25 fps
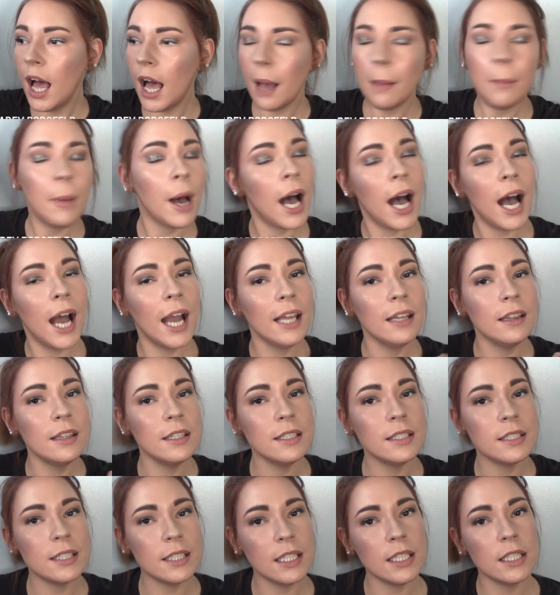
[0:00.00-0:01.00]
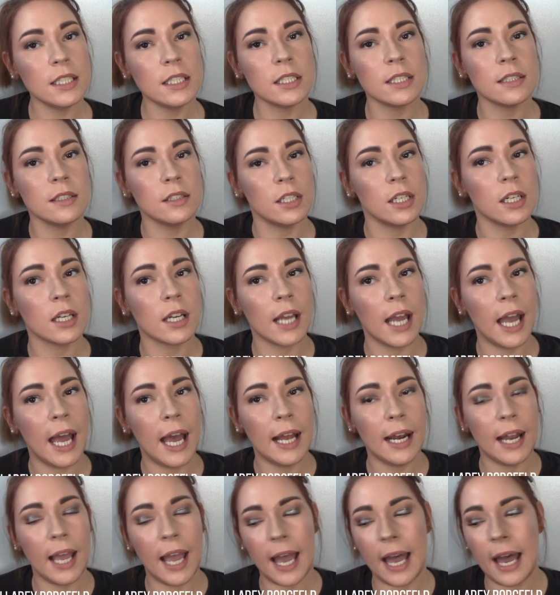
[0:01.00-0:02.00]
a behind the scenes look
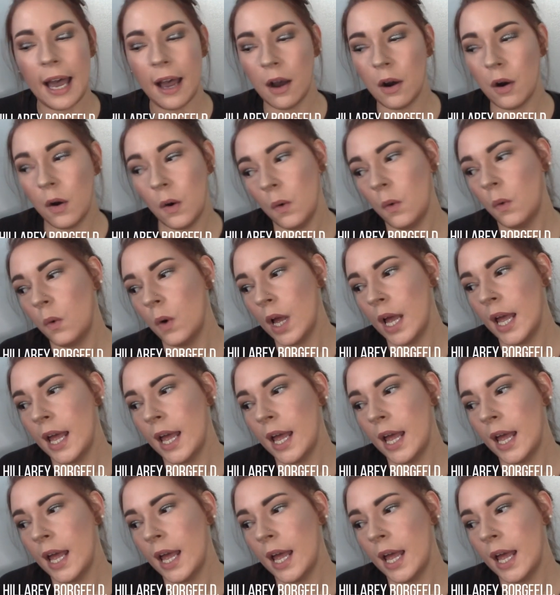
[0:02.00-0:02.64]
at how